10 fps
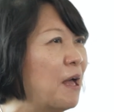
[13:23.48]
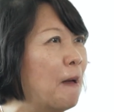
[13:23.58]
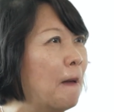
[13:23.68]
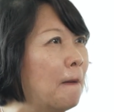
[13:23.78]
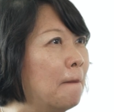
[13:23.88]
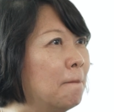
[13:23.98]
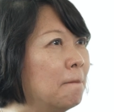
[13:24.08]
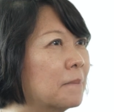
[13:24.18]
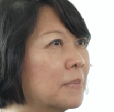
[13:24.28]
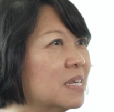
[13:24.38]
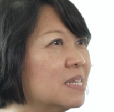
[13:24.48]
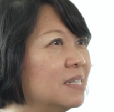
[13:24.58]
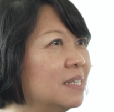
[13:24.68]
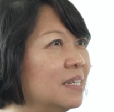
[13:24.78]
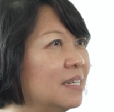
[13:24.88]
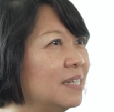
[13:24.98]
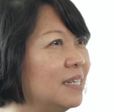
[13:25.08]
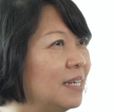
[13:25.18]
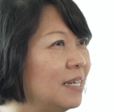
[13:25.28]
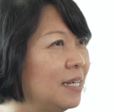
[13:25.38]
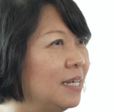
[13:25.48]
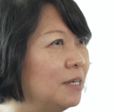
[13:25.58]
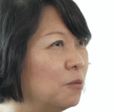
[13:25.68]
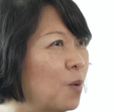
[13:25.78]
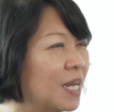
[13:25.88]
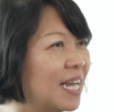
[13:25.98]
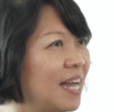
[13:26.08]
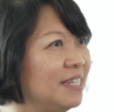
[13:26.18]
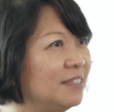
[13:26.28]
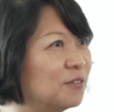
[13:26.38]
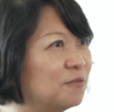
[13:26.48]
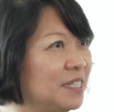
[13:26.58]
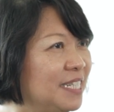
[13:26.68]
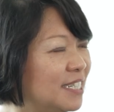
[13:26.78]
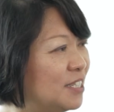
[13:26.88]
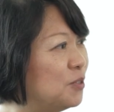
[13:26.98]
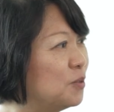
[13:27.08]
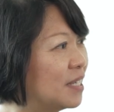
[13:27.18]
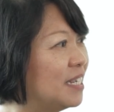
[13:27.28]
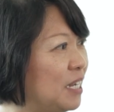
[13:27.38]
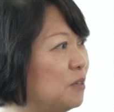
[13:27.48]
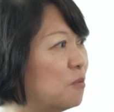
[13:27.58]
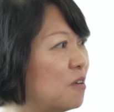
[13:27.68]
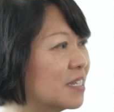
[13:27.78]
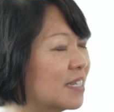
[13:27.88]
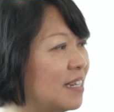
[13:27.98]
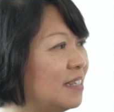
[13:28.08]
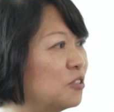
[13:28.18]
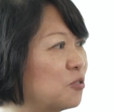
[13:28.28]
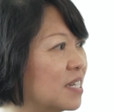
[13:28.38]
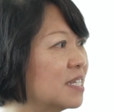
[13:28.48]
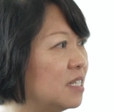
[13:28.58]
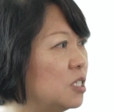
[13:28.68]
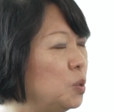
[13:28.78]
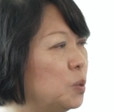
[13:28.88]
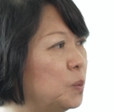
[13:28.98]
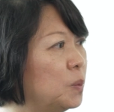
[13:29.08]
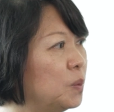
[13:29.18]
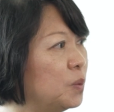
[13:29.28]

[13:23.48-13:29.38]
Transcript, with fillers: Um, what kind of leader do you think he was that attracted you